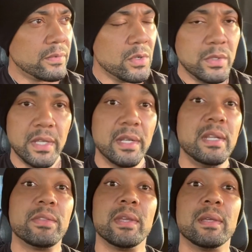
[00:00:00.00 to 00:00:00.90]
you did
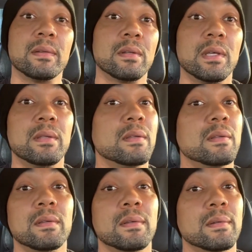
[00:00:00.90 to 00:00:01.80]
anything, like,
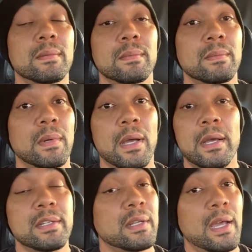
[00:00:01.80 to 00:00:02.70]

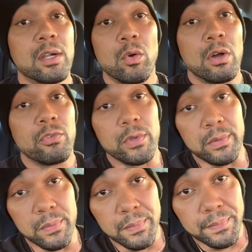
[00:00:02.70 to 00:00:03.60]
I I go off on
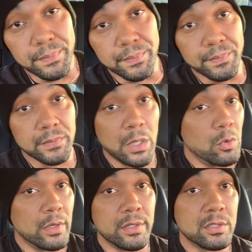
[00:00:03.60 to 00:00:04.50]
you. I
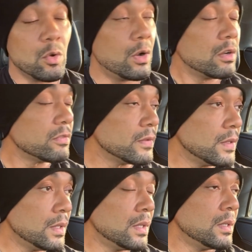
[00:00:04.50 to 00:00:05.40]
would. I just go off.
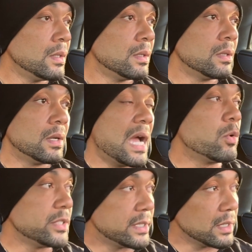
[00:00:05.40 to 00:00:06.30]
I
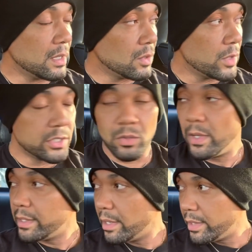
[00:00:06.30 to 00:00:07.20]
was at the uh,
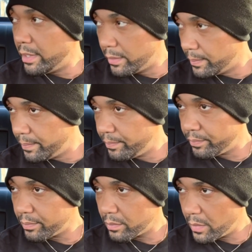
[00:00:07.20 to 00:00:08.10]
restaurant down here,
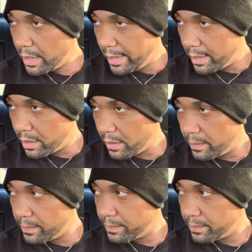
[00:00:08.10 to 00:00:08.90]
and um,